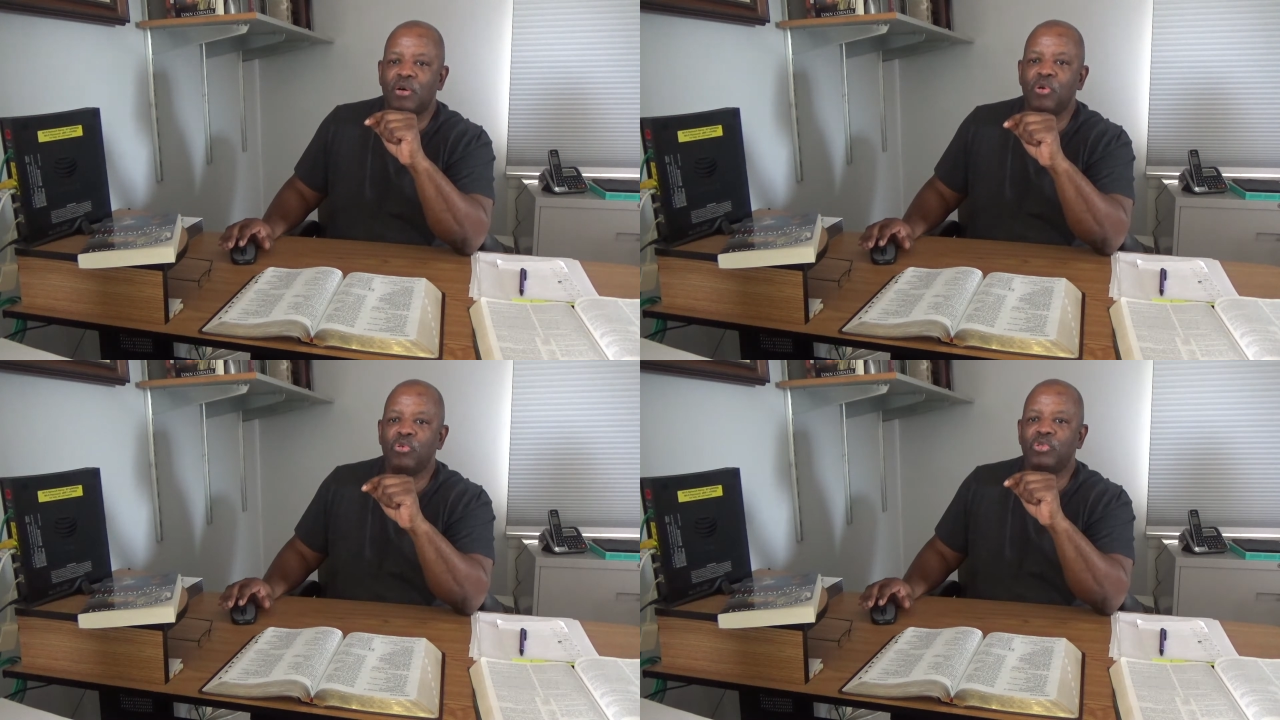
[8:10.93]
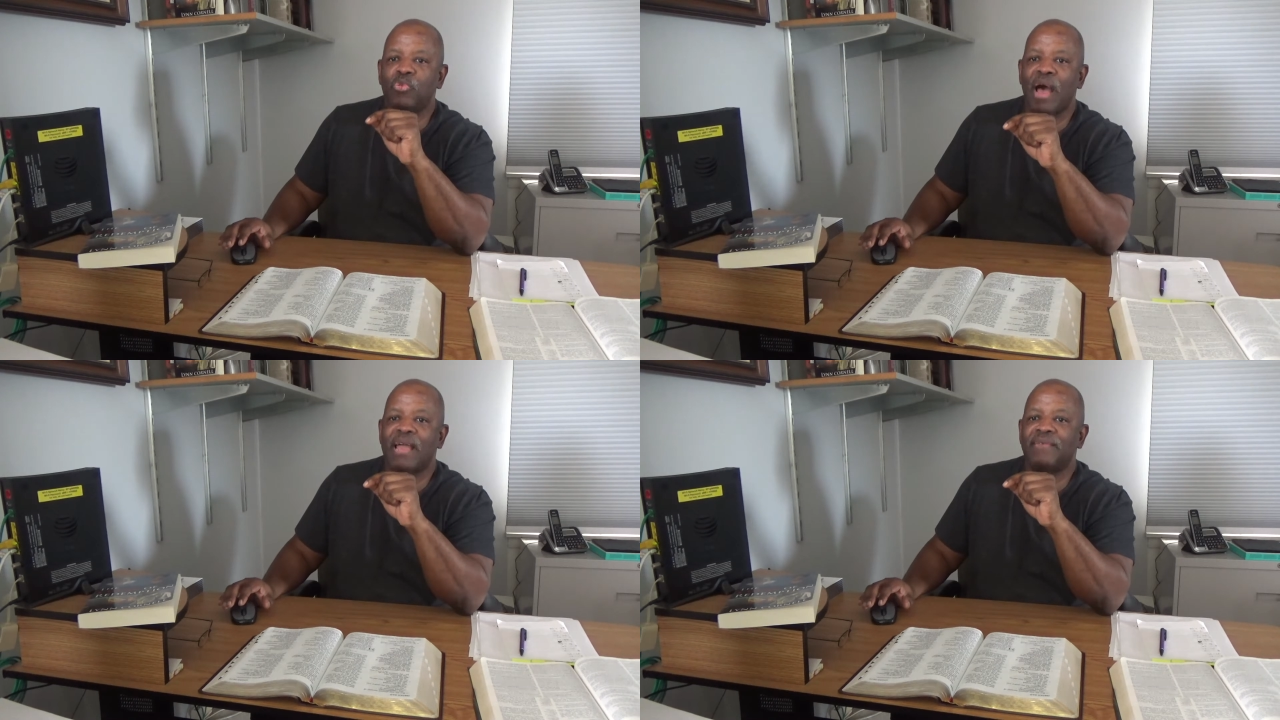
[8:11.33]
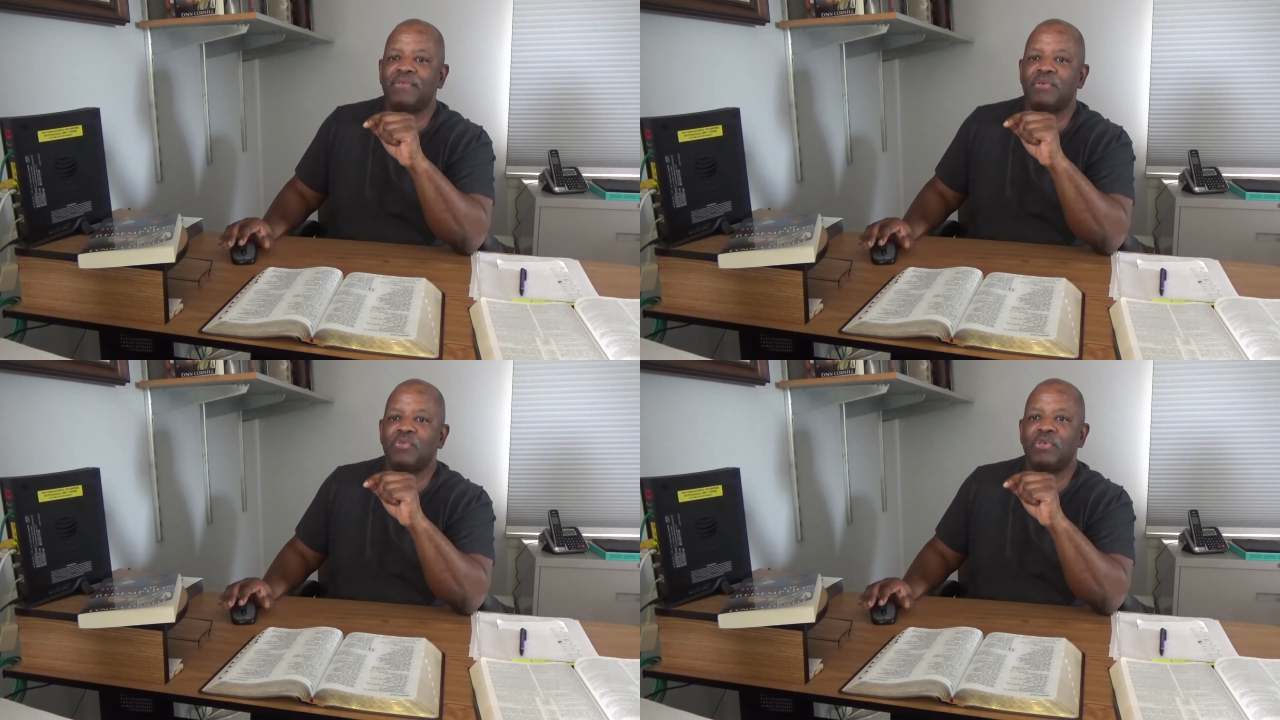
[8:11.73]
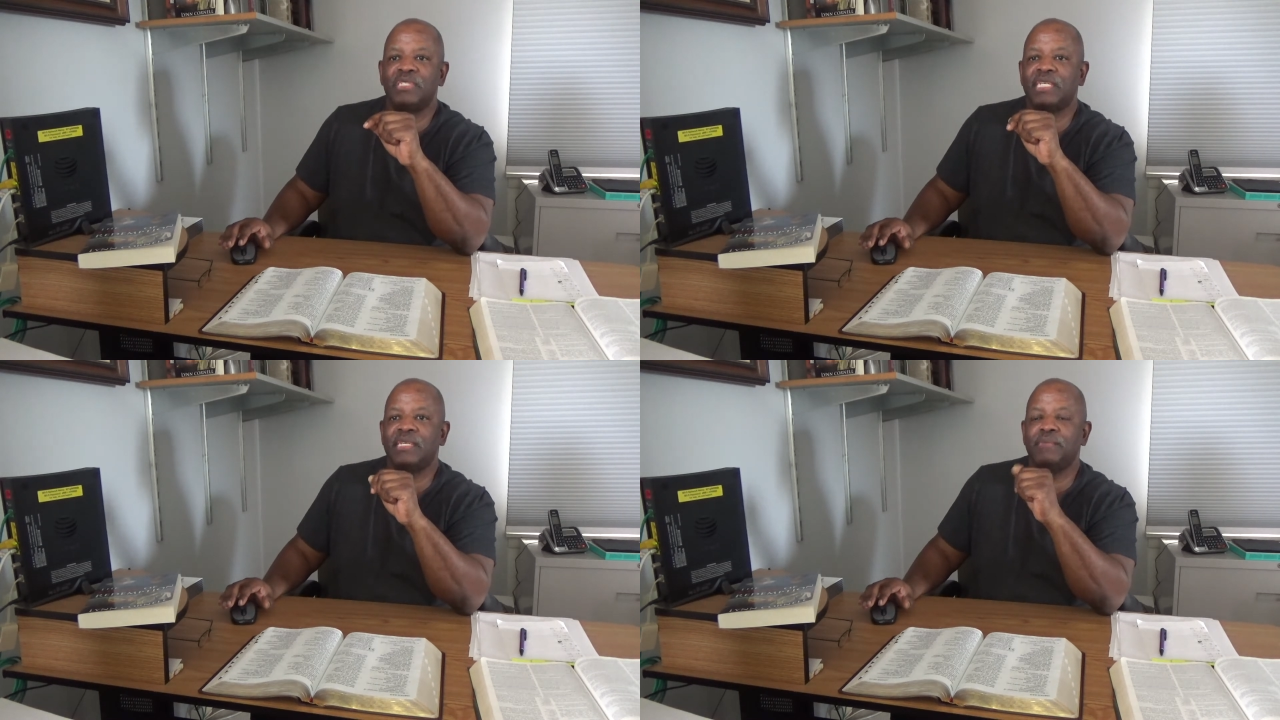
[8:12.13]
whose wife will
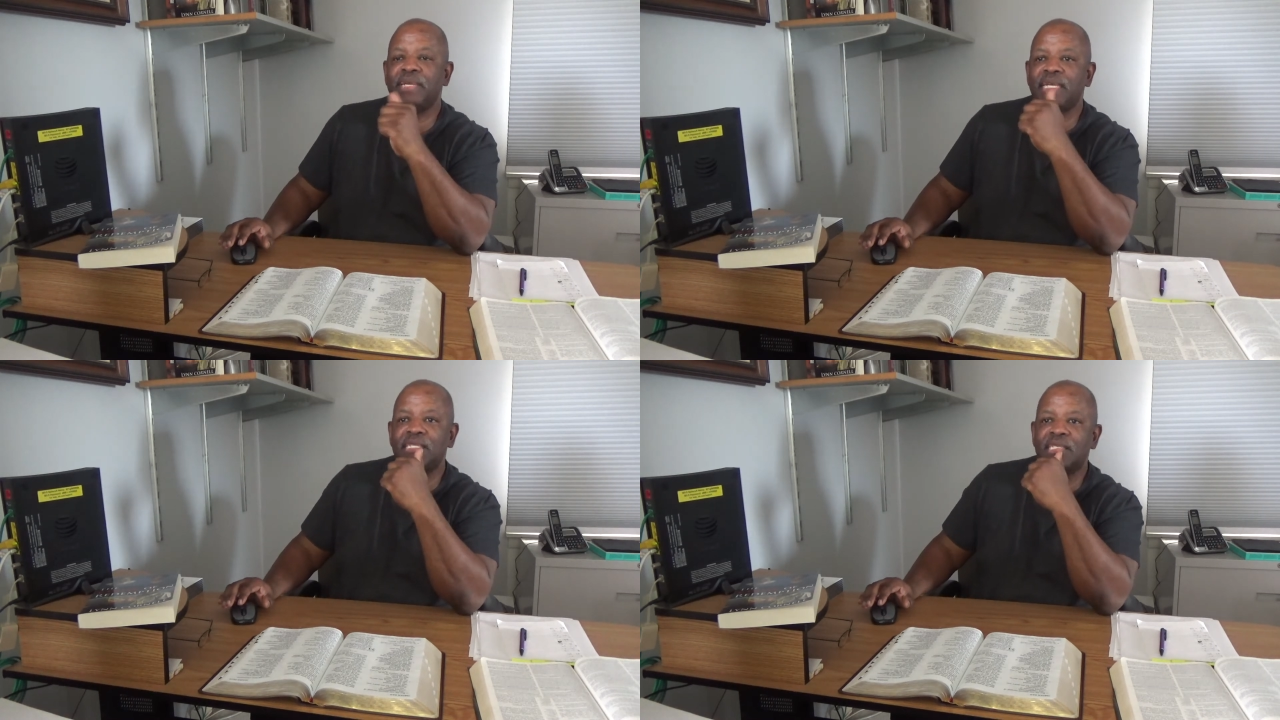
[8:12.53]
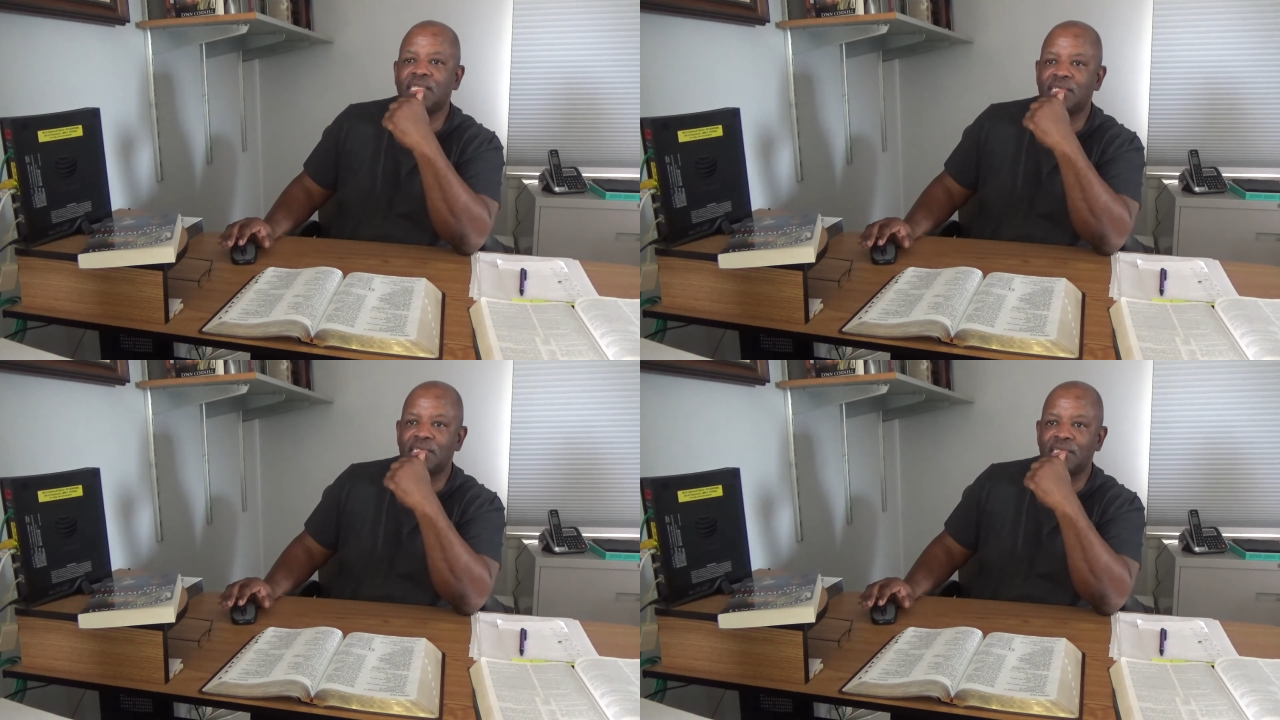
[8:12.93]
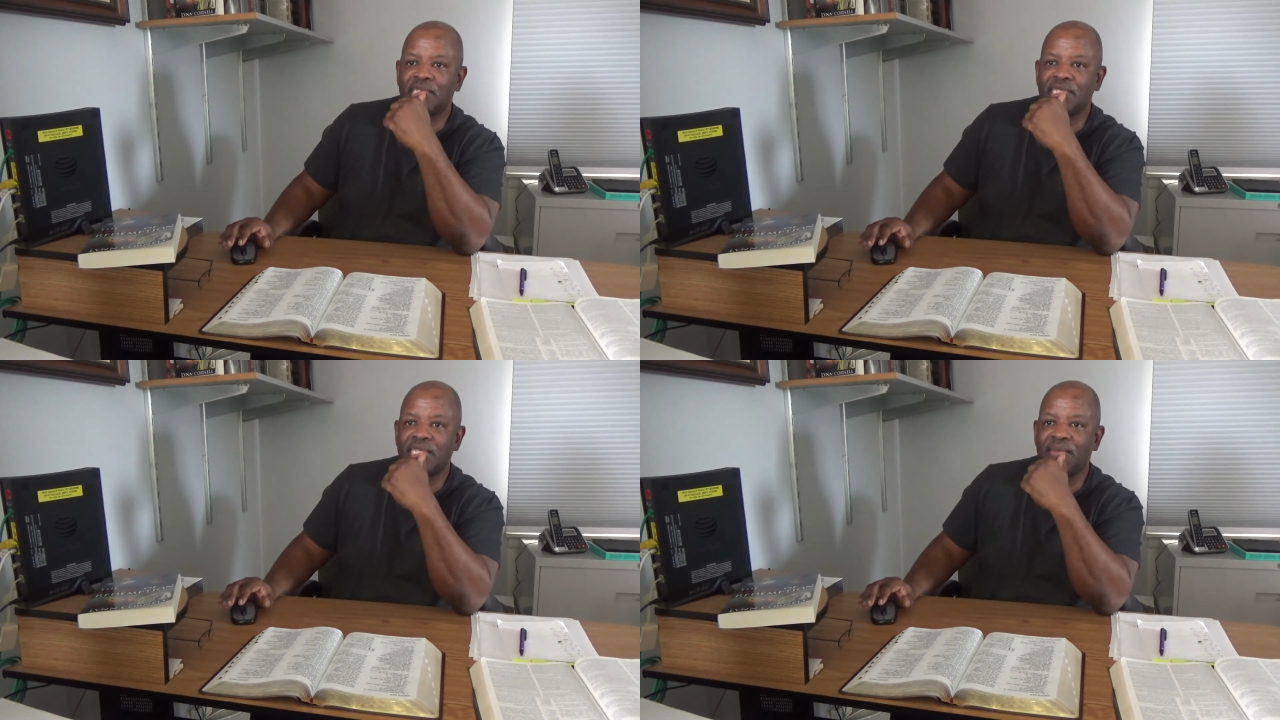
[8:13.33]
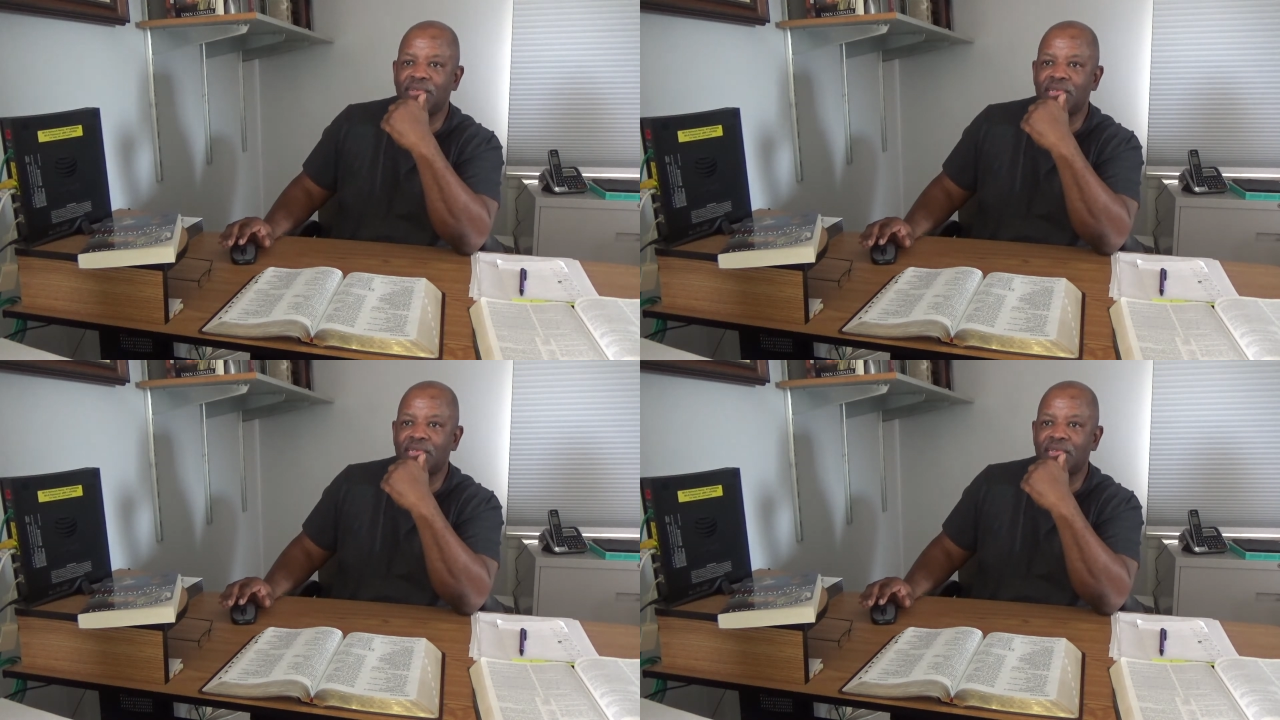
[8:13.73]
she be since the
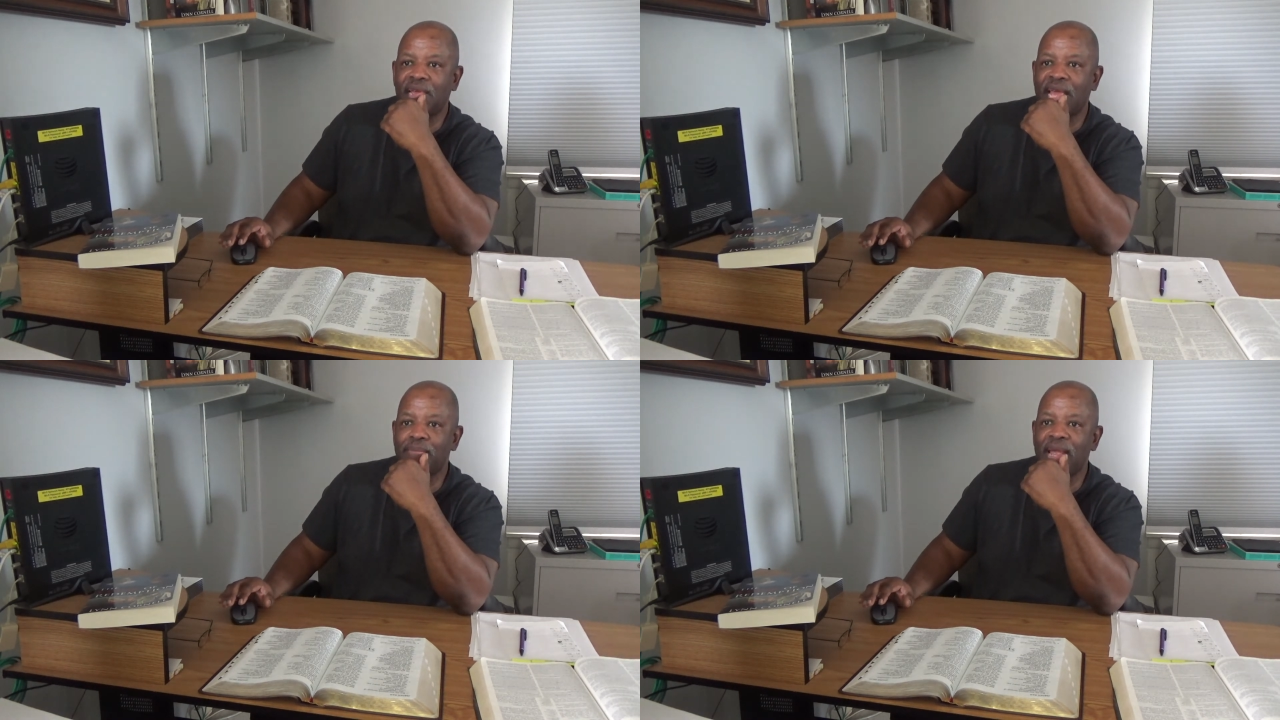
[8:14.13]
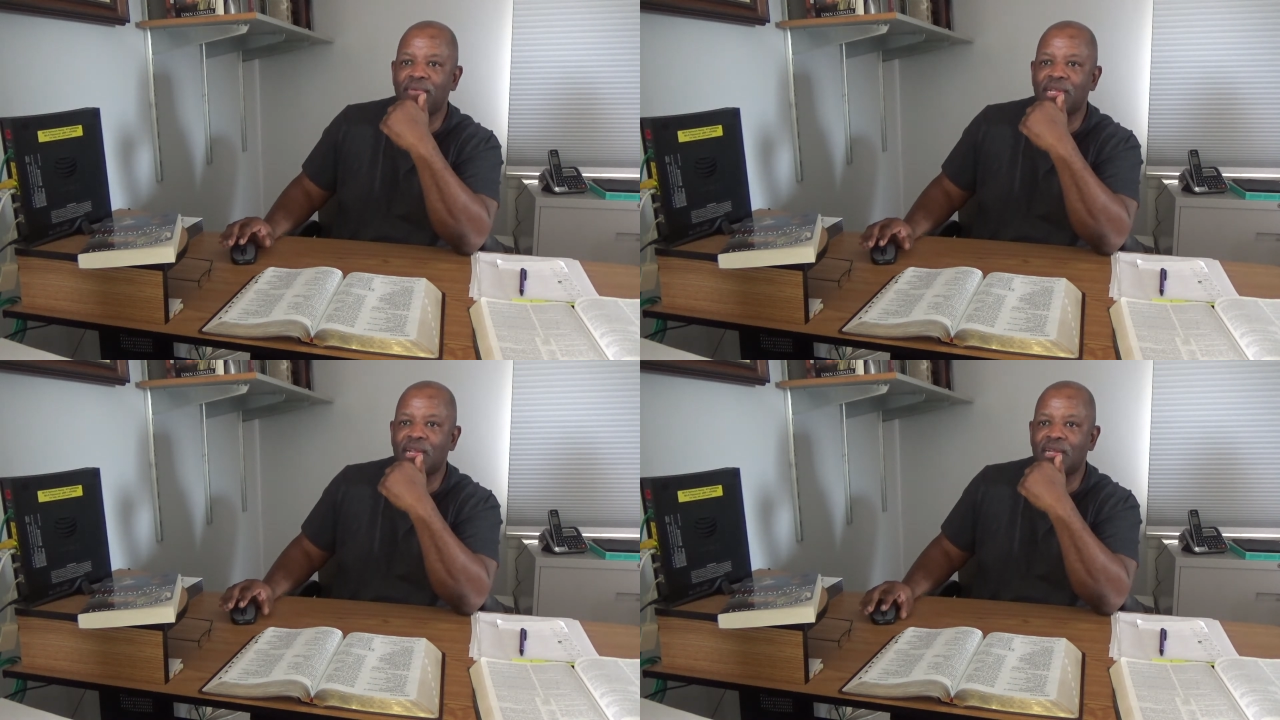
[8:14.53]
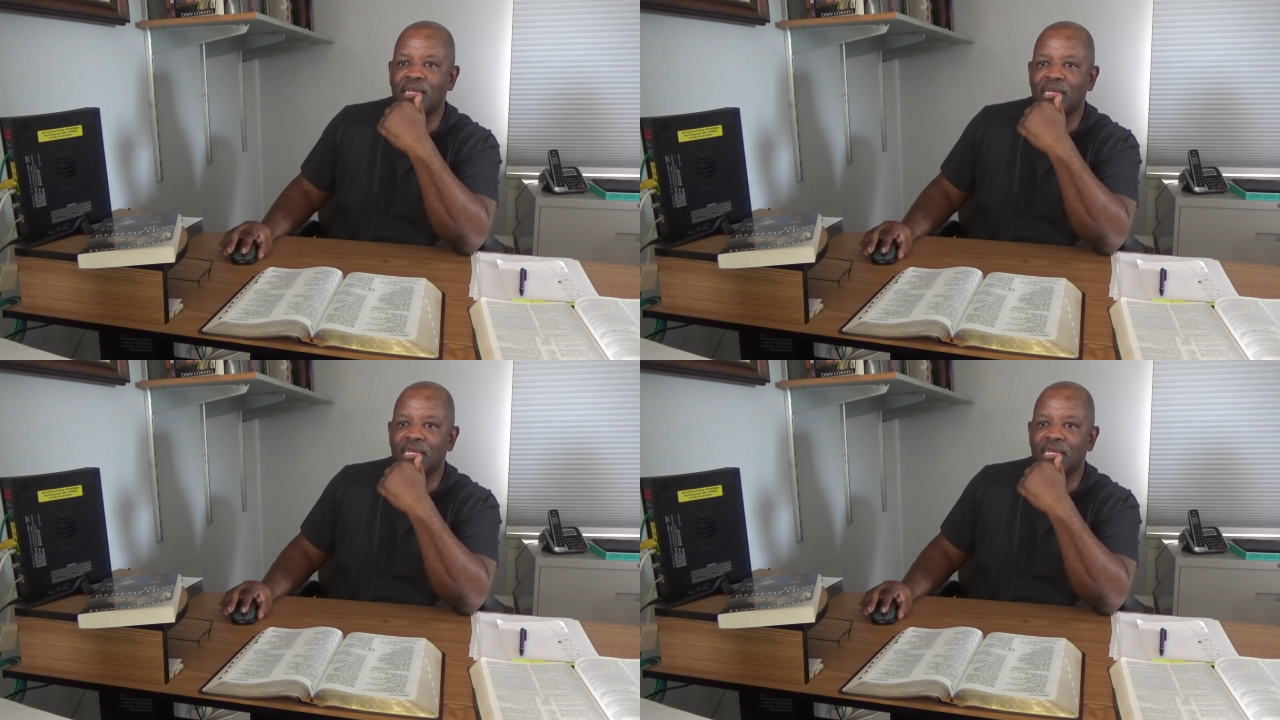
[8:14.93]
seven had married her?